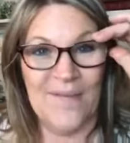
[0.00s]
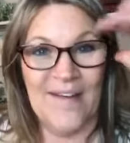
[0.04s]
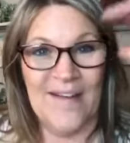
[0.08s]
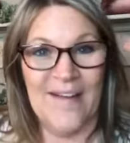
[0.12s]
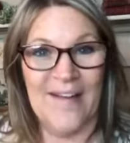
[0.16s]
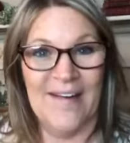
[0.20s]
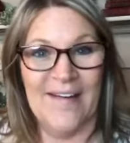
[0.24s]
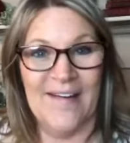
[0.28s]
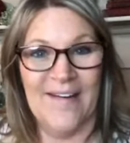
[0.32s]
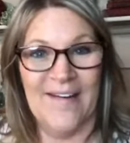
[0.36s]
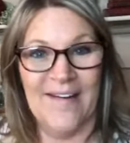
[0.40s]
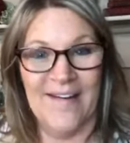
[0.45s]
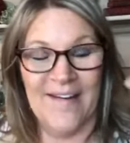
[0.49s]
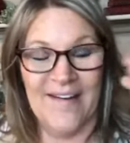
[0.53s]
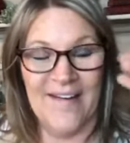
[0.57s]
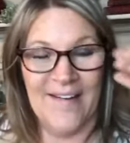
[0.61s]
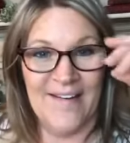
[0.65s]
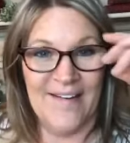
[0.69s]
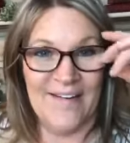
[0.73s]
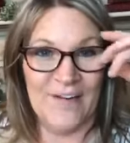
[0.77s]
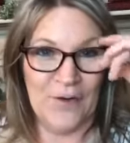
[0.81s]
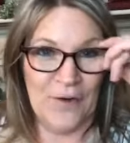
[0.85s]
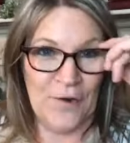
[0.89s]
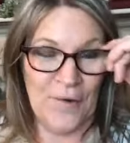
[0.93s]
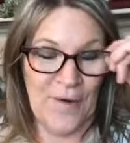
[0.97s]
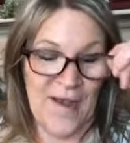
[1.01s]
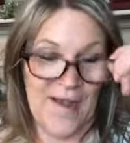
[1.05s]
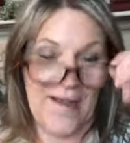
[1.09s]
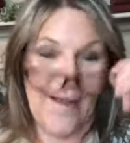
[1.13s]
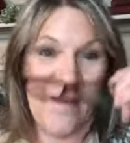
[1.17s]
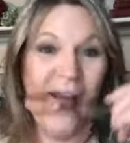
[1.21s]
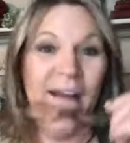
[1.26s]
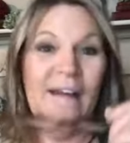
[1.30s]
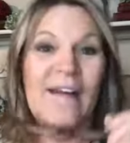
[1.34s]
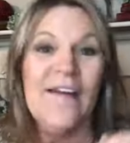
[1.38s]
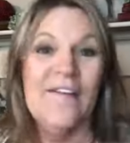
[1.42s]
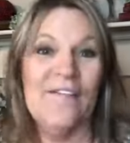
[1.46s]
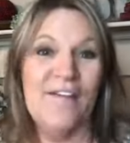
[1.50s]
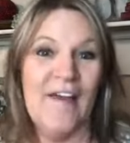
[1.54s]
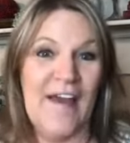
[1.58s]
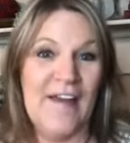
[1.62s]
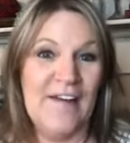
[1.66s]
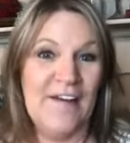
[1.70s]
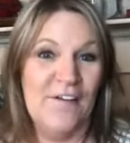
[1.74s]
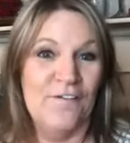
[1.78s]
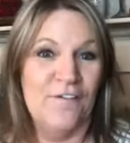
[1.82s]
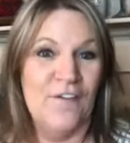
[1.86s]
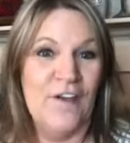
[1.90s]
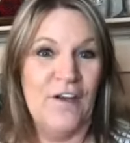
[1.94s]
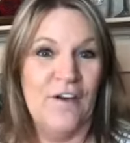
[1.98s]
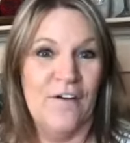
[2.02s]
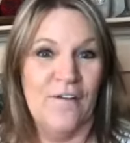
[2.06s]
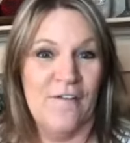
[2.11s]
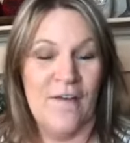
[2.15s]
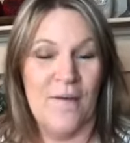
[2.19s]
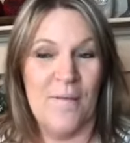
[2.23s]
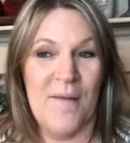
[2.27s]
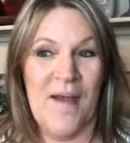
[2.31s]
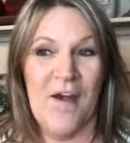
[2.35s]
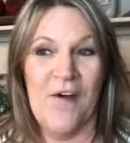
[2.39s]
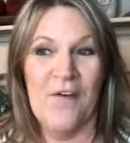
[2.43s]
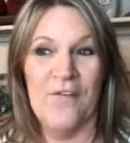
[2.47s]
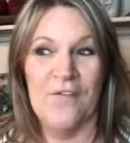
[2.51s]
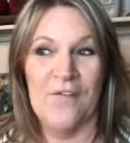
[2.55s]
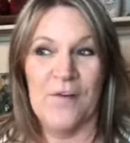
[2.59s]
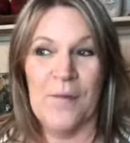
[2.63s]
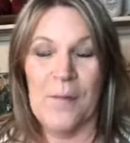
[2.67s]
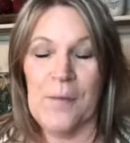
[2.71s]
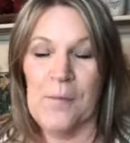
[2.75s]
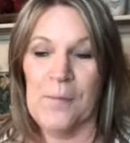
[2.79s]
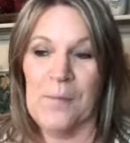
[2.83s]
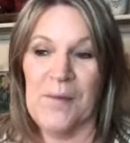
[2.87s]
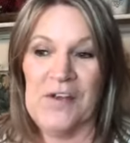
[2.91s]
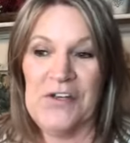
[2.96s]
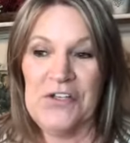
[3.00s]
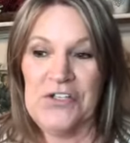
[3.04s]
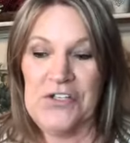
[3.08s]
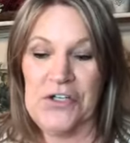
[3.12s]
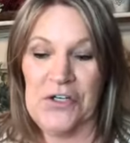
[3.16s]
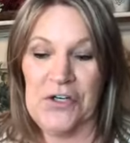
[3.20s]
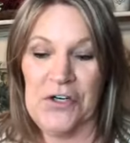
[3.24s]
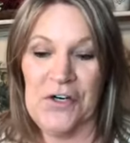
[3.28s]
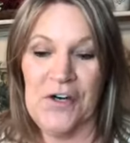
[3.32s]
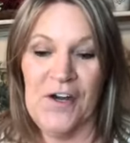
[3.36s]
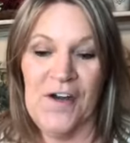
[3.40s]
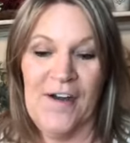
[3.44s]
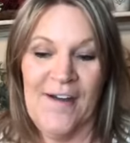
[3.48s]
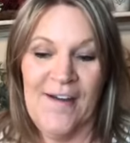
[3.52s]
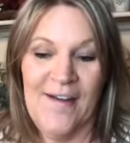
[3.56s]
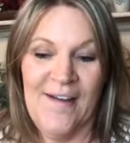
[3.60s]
and you know, I kind of had to figure them out from a picture